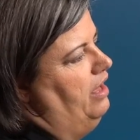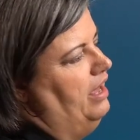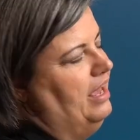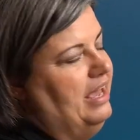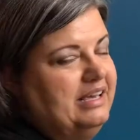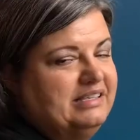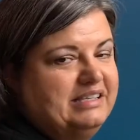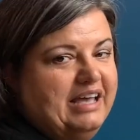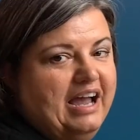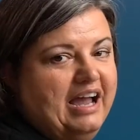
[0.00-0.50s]

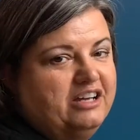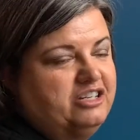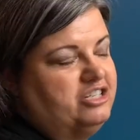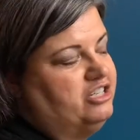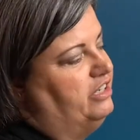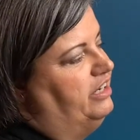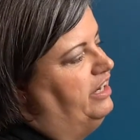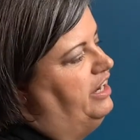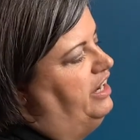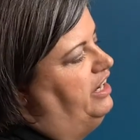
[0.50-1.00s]
is
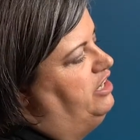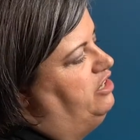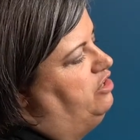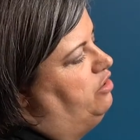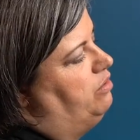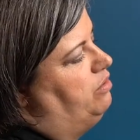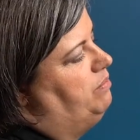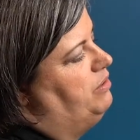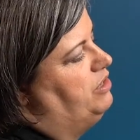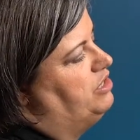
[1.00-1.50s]
actually
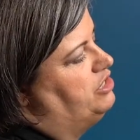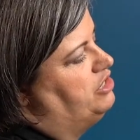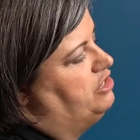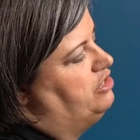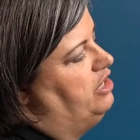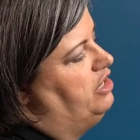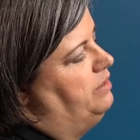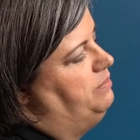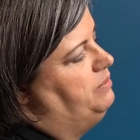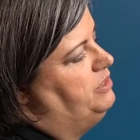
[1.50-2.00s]
your
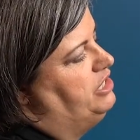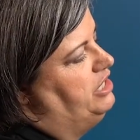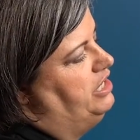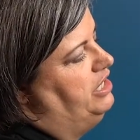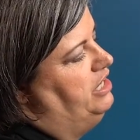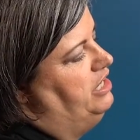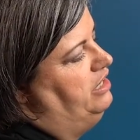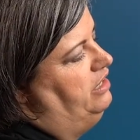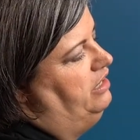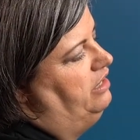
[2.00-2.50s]

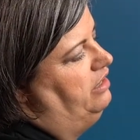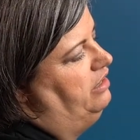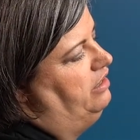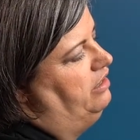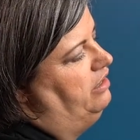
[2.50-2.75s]
prescription